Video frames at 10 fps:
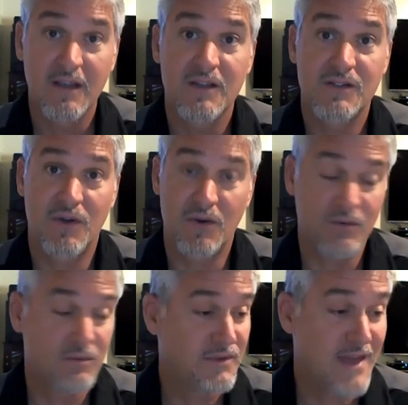
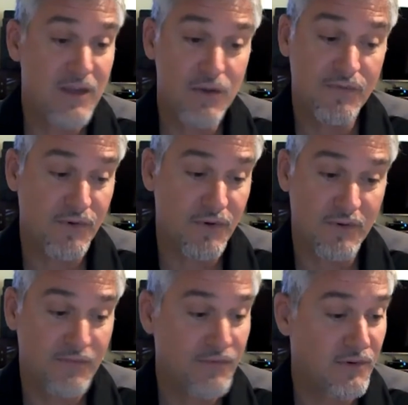So thank you
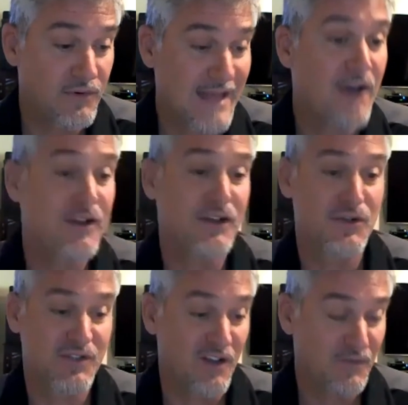for doubting
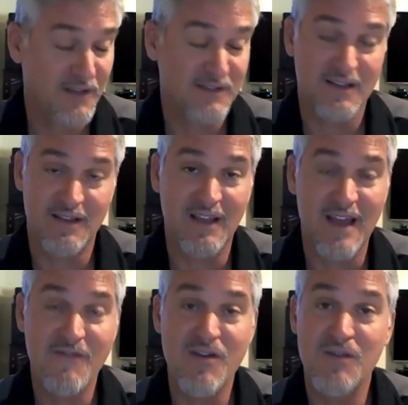yourself, because
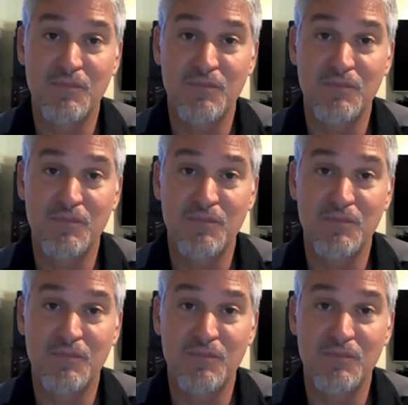every